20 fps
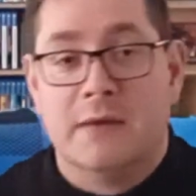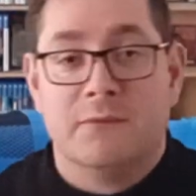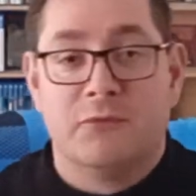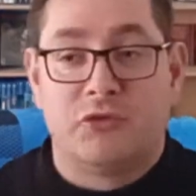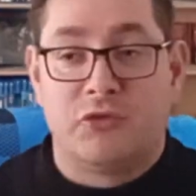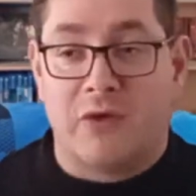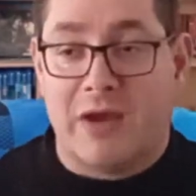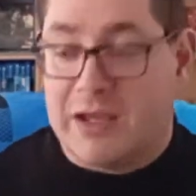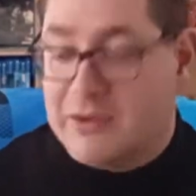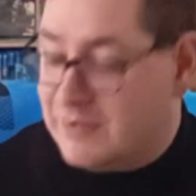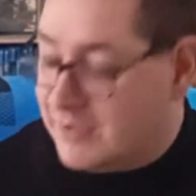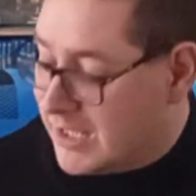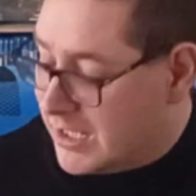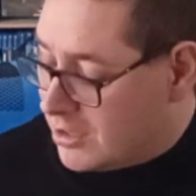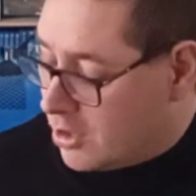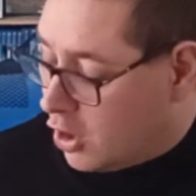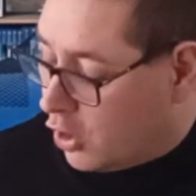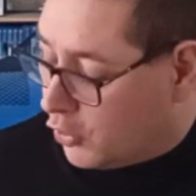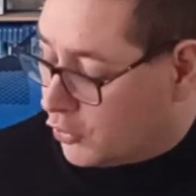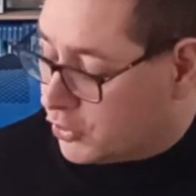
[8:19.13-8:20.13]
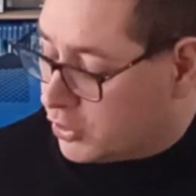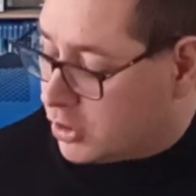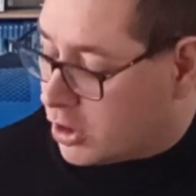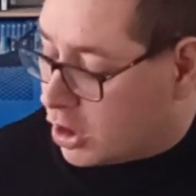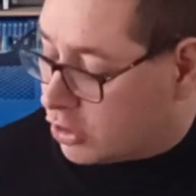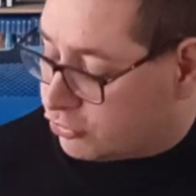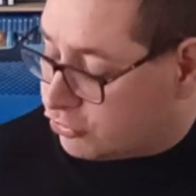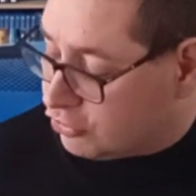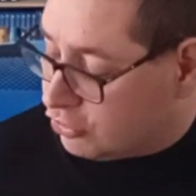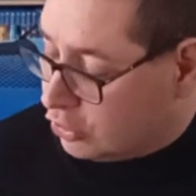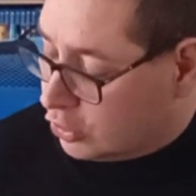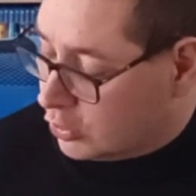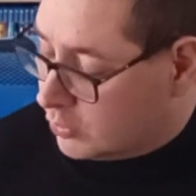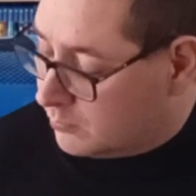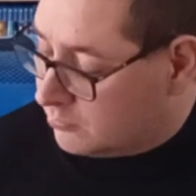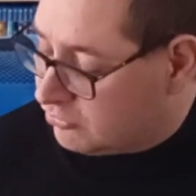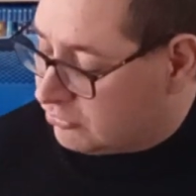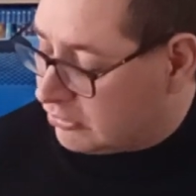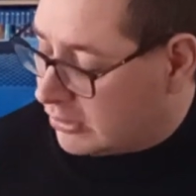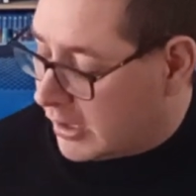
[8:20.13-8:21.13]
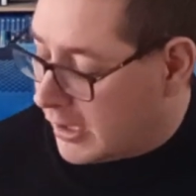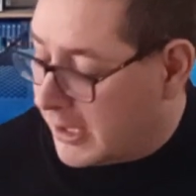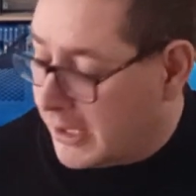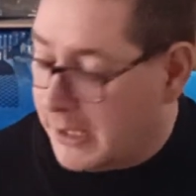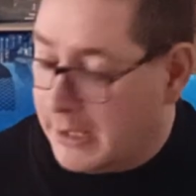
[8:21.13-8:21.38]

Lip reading: Trying to get all the costumes.